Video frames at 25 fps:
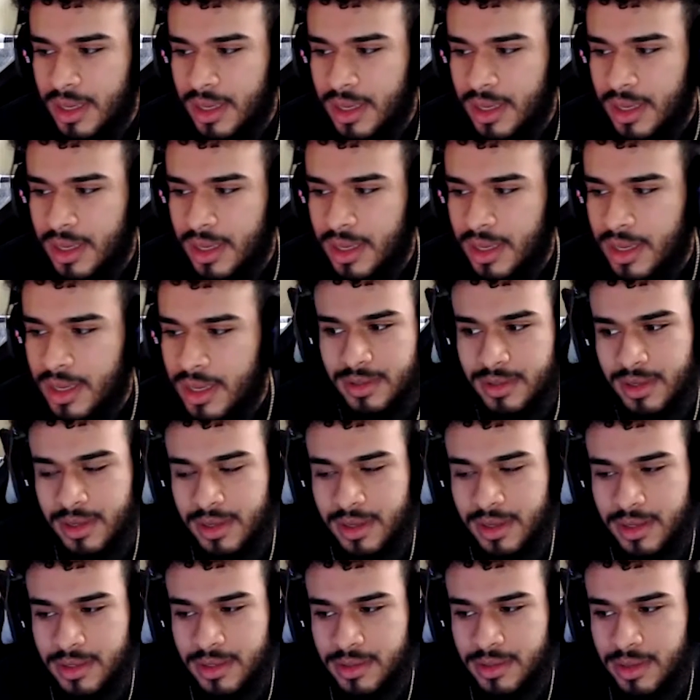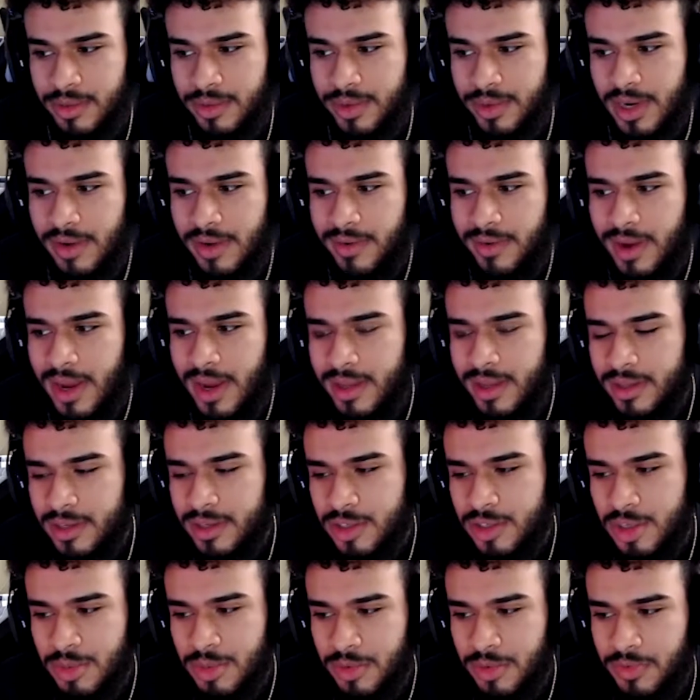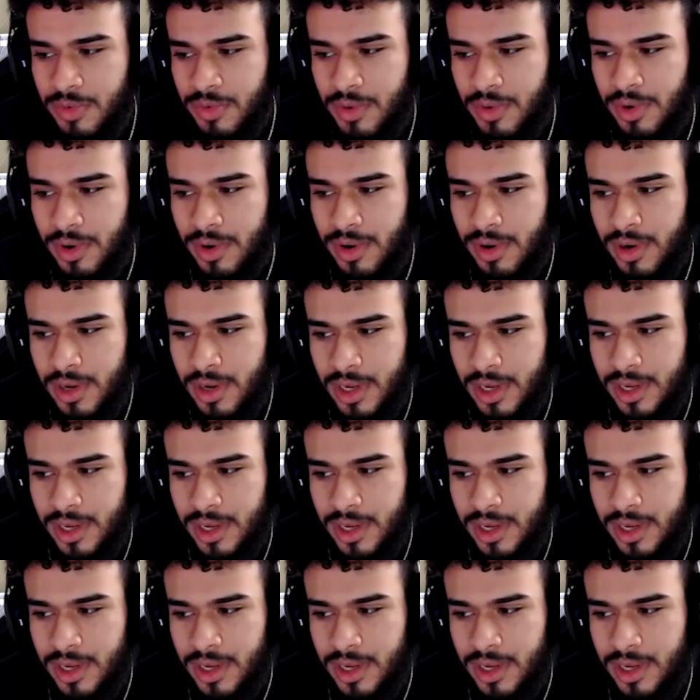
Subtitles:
because like we never had the issue before,